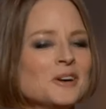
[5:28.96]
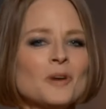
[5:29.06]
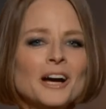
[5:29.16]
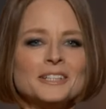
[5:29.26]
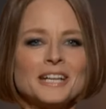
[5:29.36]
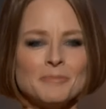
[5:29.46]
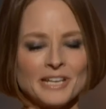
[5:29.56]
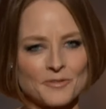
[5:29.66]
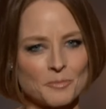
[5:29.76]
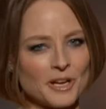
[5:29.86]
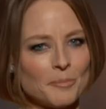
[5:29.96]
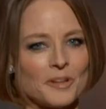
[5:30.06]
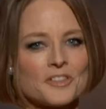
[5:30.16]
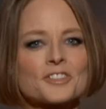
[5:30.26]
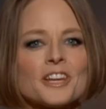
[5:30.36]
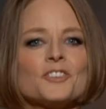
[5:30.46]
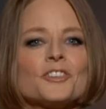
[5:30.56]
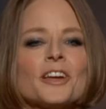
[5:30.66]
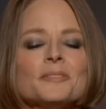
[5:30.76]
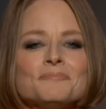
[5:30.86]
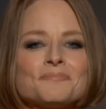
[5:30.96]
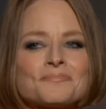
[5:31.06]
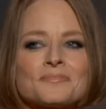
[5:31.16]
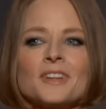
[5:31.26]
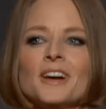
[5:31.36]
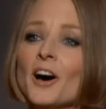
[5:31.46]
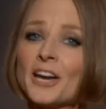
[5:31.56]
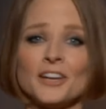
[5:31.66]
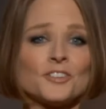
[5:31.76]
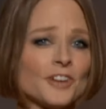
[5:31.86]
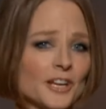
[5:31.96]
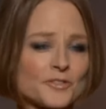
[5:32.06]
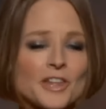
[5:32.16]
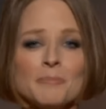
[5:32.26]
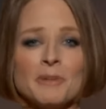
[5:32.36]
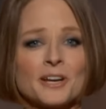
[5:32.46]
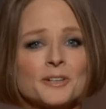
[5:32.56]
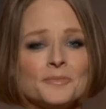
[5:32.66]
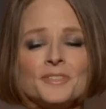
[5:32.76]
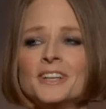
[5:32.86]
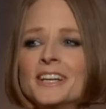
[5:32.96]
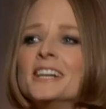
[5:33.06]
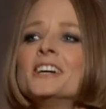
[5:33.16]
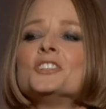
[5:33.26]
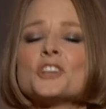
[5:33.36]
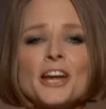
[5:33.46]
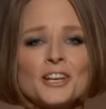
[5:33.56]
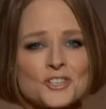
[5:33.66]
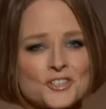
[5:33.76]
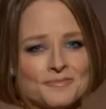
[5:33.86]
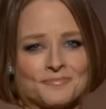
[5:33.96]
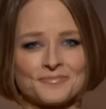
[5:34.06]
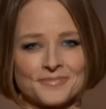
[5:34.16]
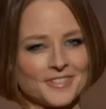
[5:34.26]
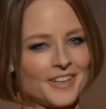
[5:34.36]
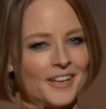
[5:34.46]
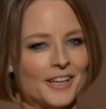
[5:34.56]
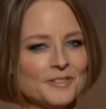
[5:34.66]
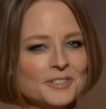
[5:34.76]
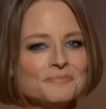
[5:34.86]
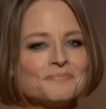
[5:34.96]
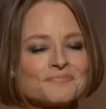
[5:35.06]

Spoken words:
Well, I may never be up on the stage again, on any stage for that matter. Change. Gotta love it.